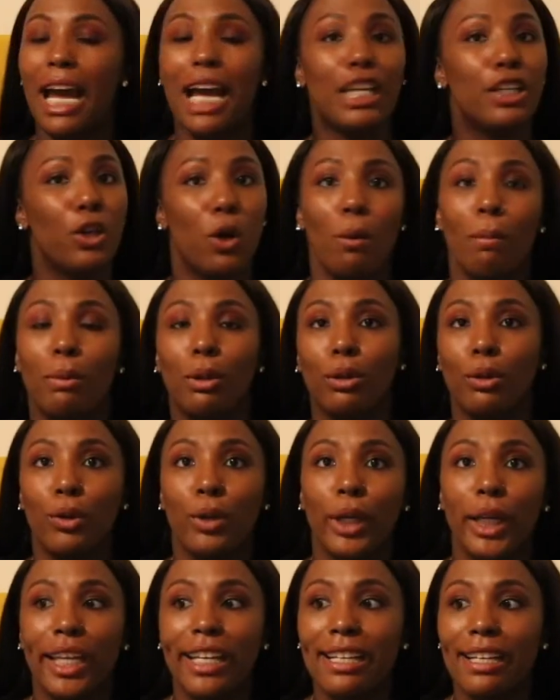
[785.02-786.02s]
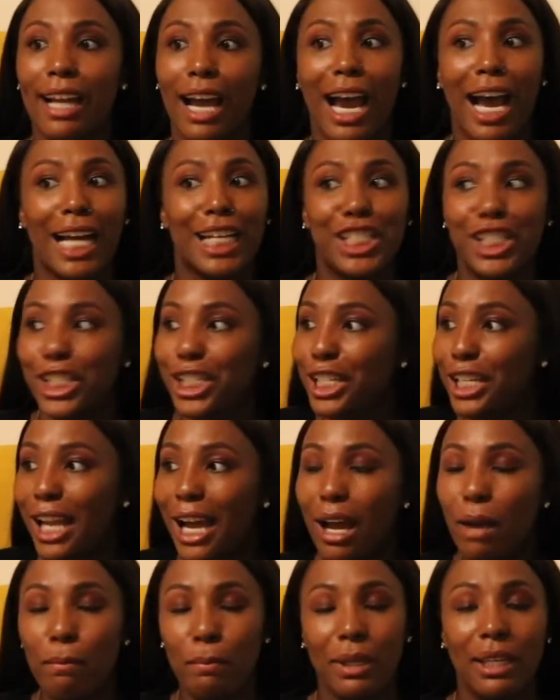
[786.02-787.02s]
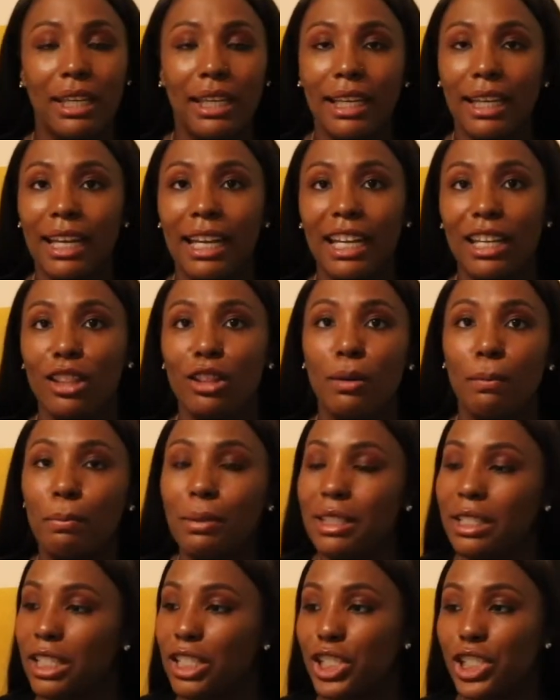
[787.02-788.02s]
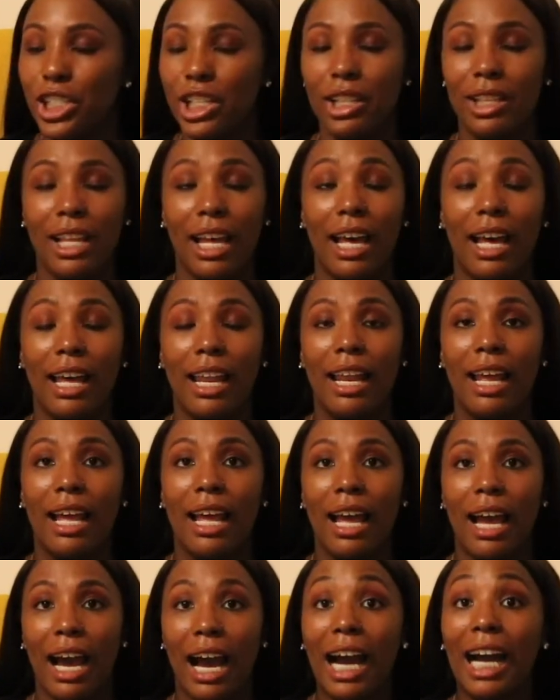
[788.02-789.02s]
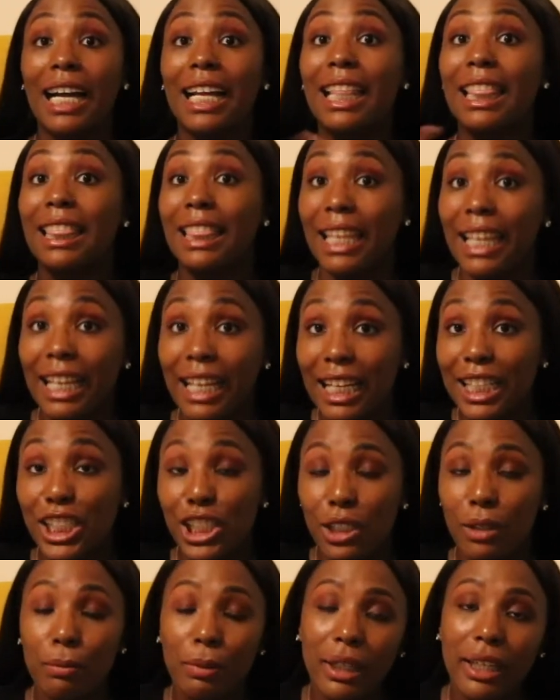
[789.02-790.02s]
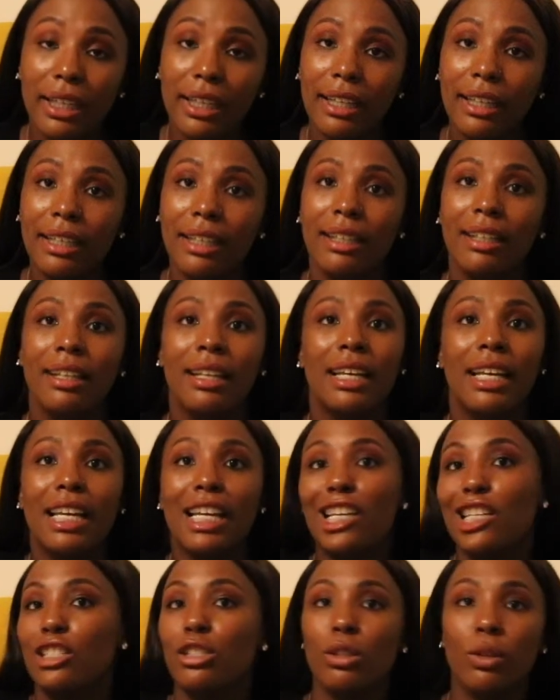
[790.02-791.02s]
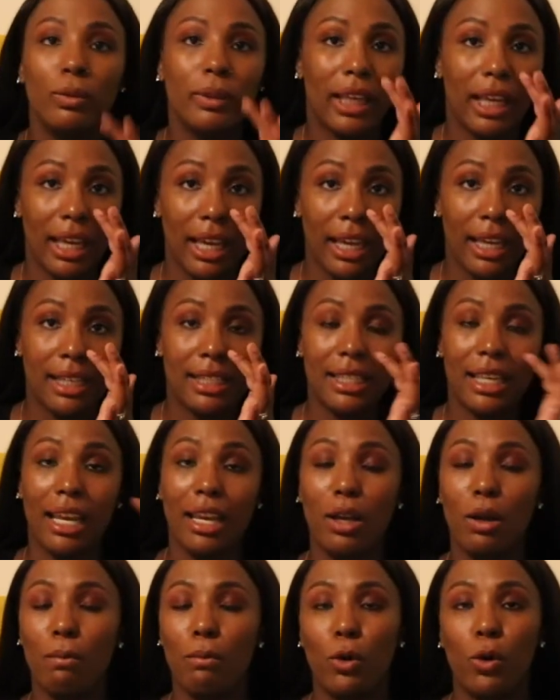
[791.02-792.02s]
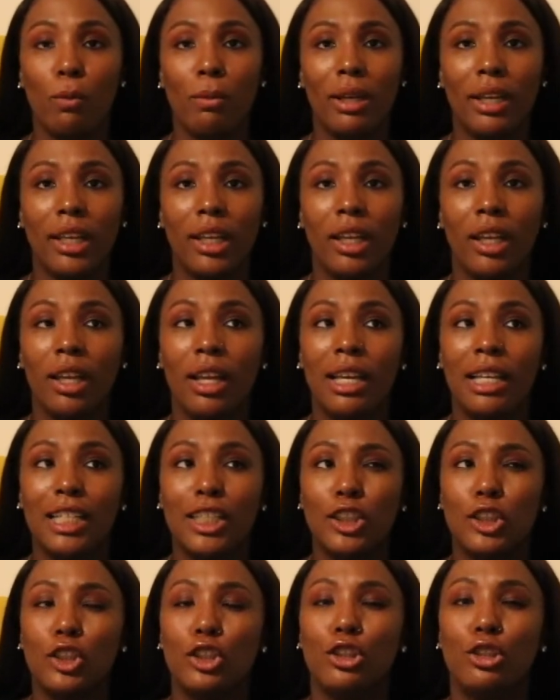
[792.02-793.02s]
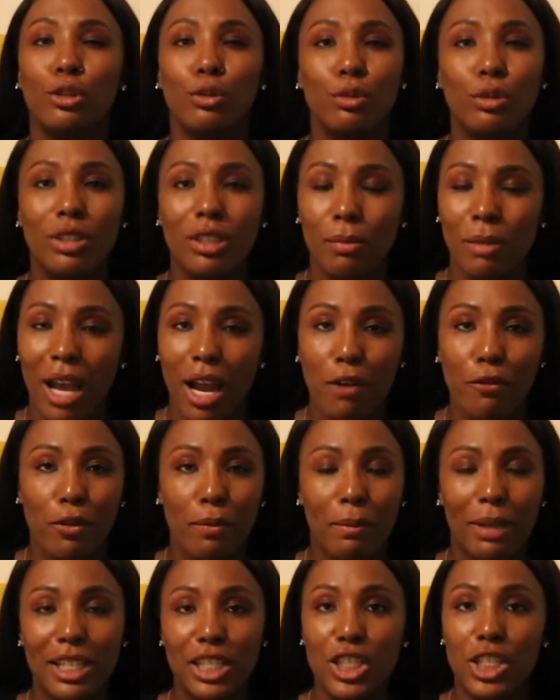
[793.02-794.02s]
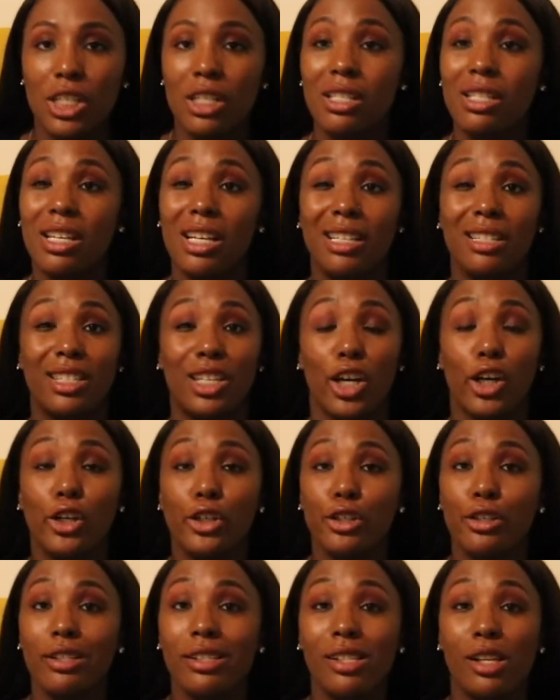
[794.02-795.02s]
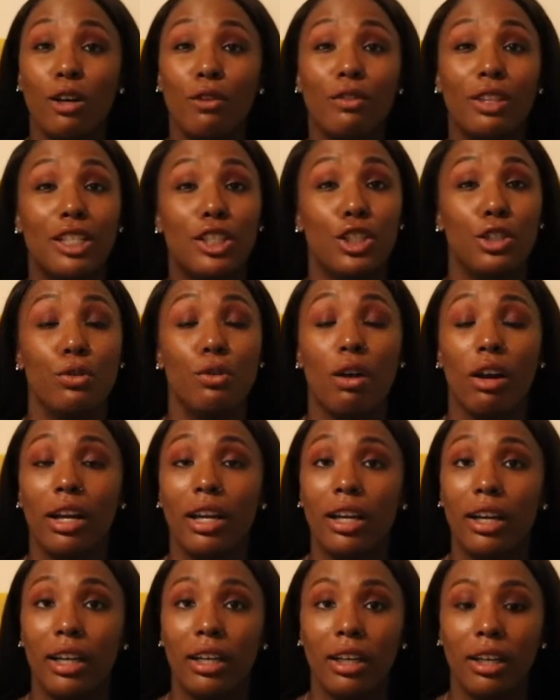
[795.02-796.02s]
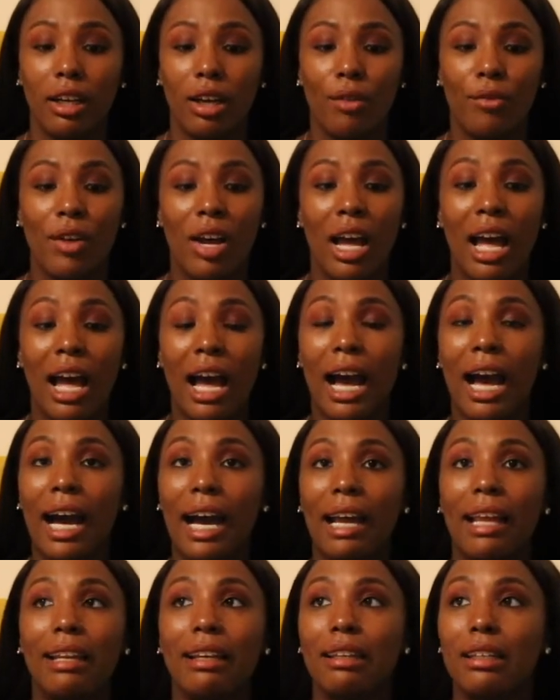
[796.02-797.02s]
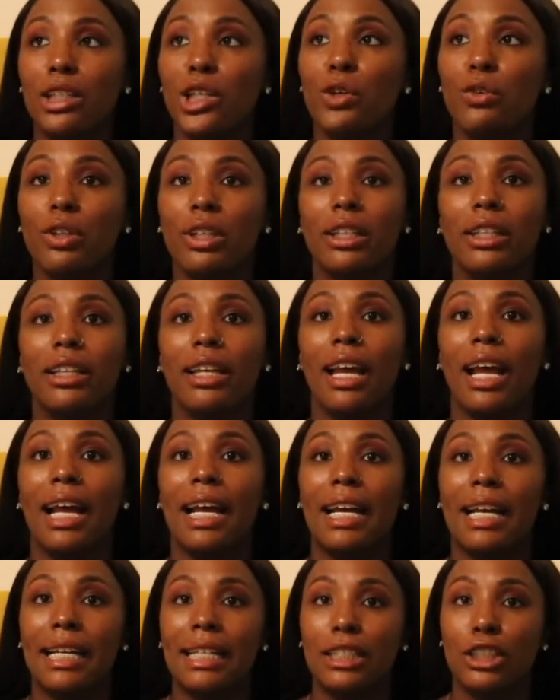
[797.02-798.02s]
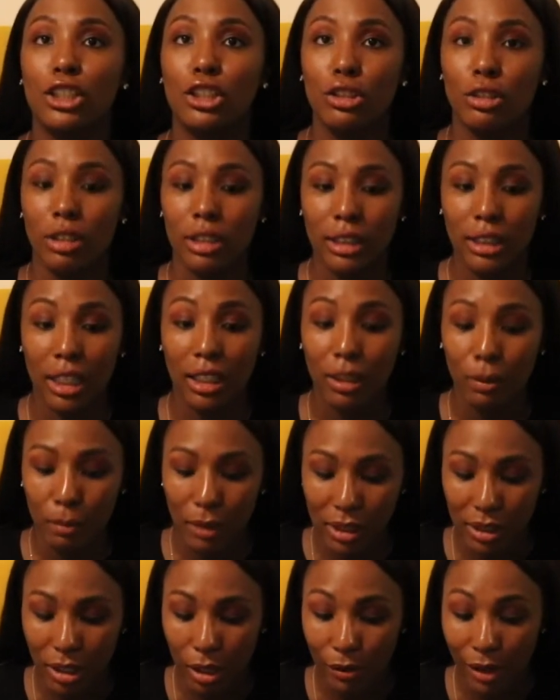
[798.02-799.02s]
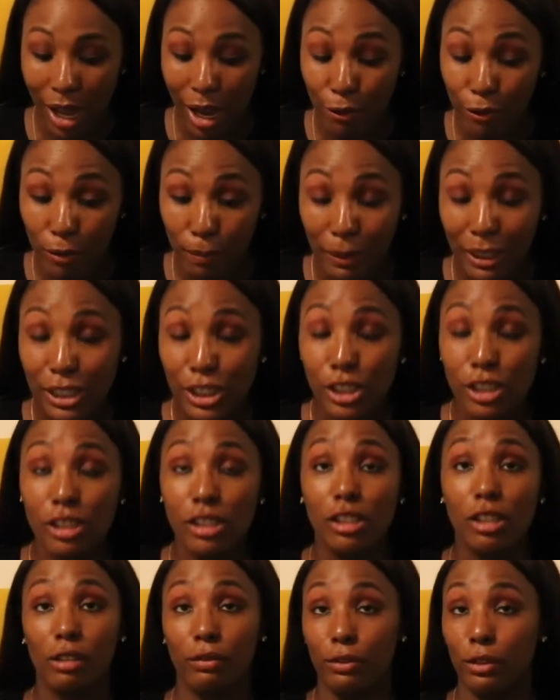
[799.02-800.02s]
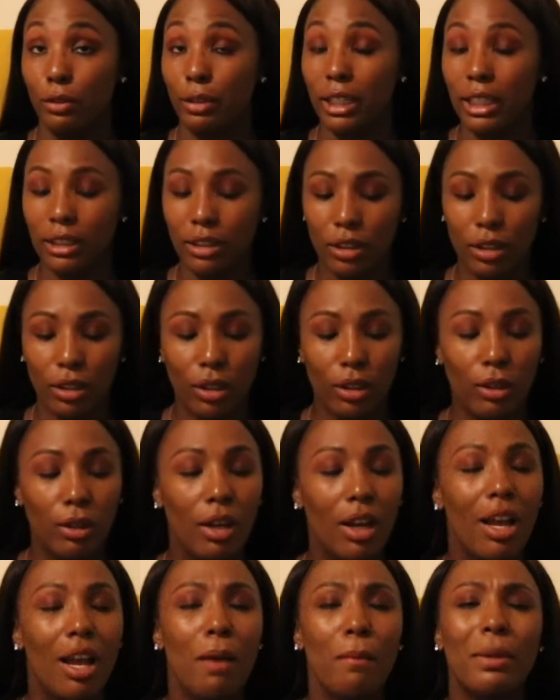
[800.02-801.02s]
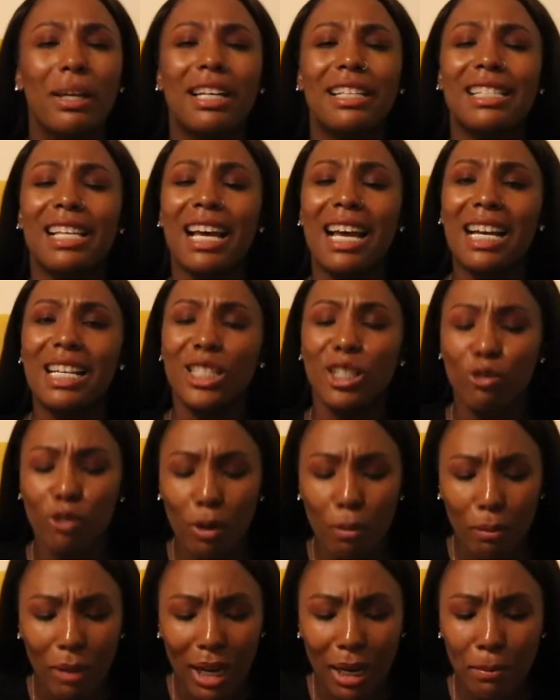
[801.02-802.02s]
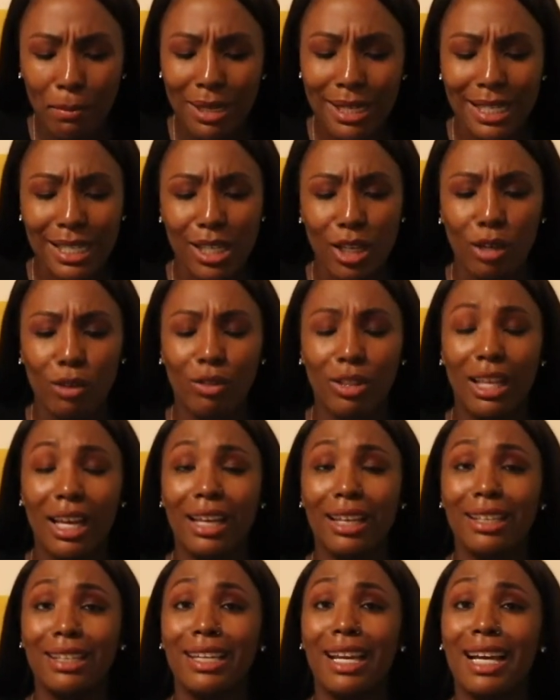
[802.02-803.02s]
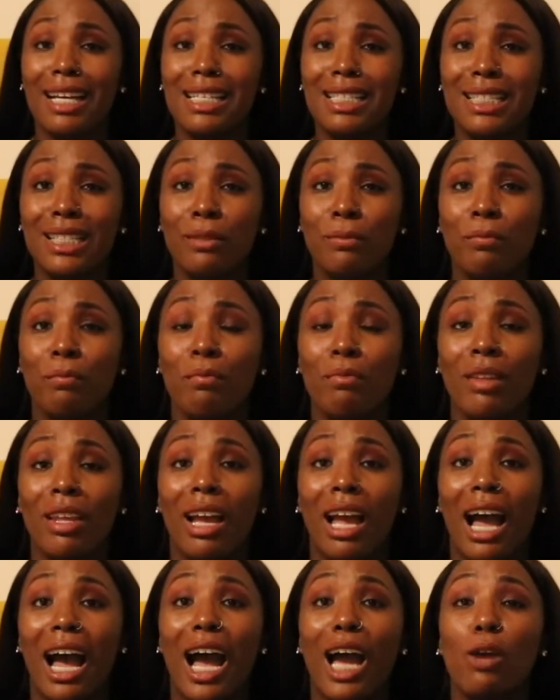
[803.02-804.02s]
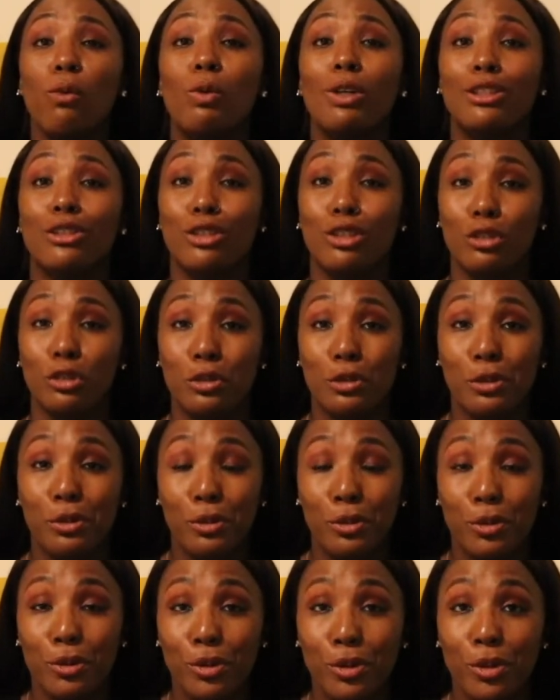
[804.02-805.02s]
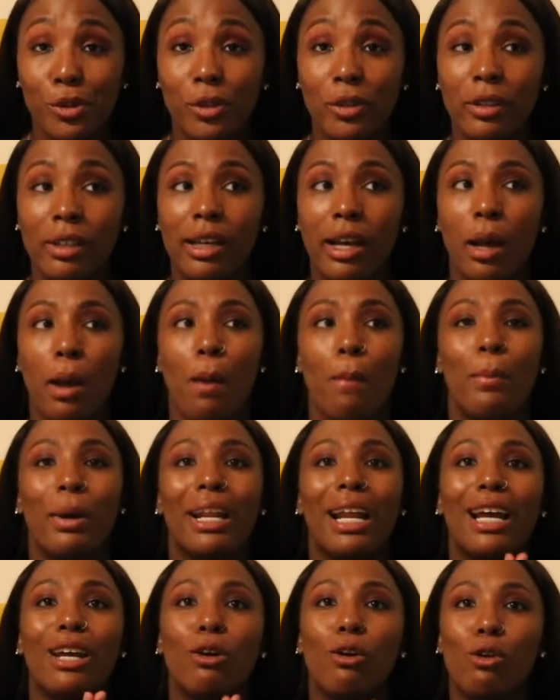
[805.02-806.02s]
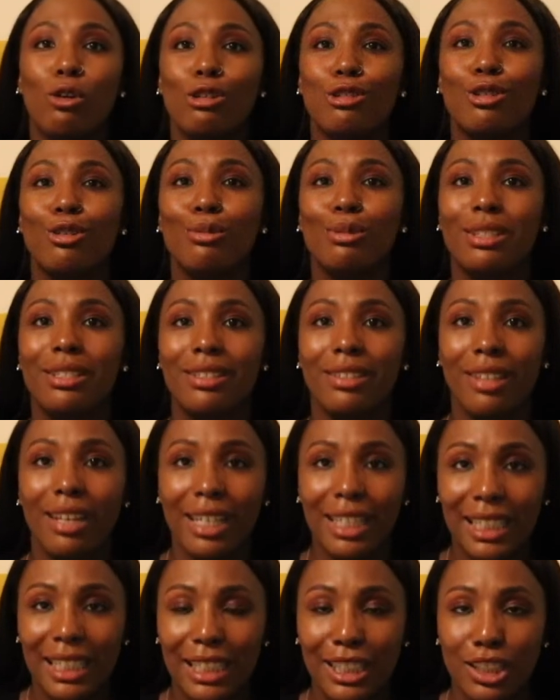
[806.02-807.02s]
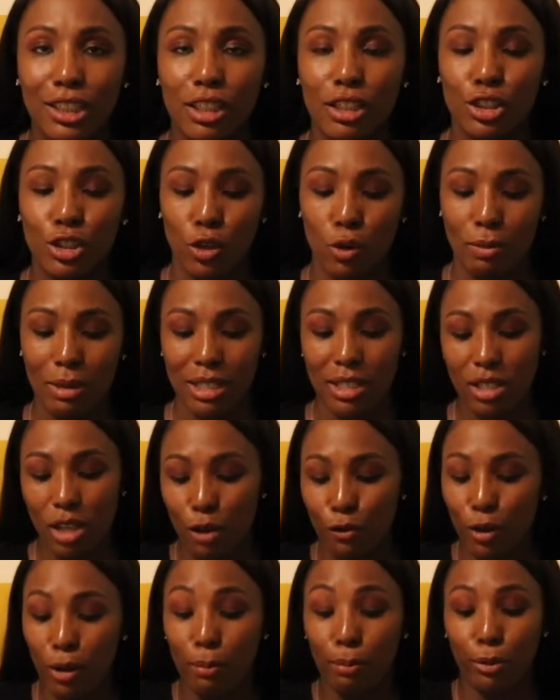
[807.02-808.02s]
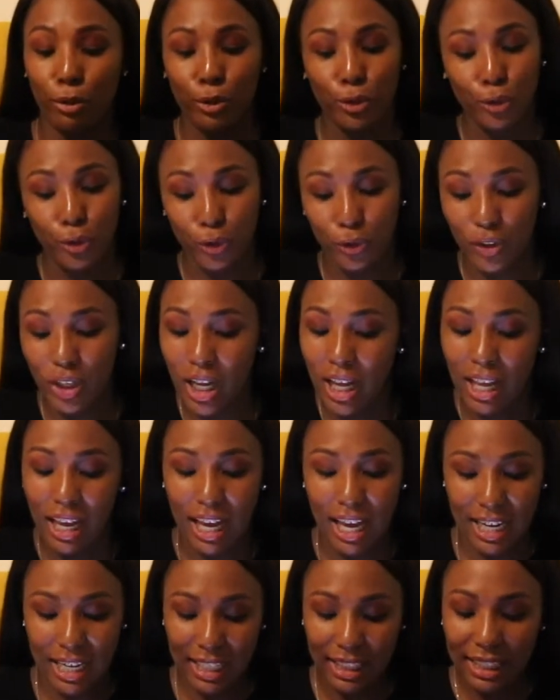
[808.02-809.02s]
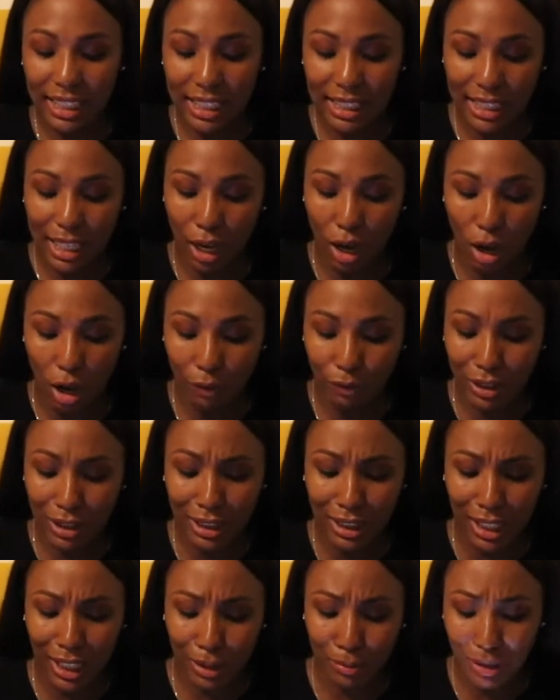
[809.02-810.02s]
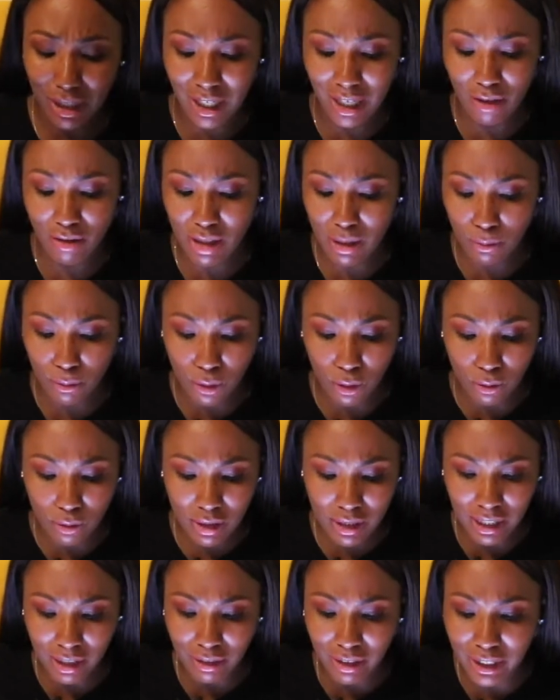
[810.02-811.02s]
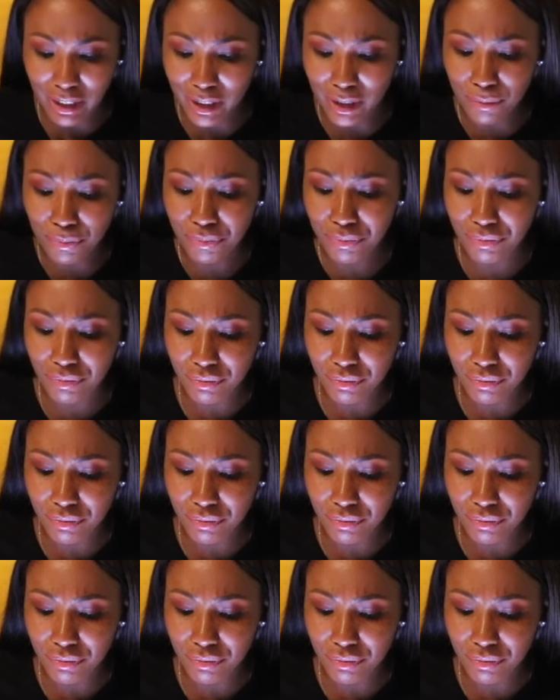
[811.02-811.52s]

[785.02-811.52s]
I don't belong here, I should not be in the position that I think I should be in, it's okay. Take a moment, do some affirmations, and tell yourself that you are good enough. I literally had to start telling myself affirmations a few days ago because I had to remind myself that yes, I went to school, but I also studied to show myself approved. And I think that oftentimes I have some notes down here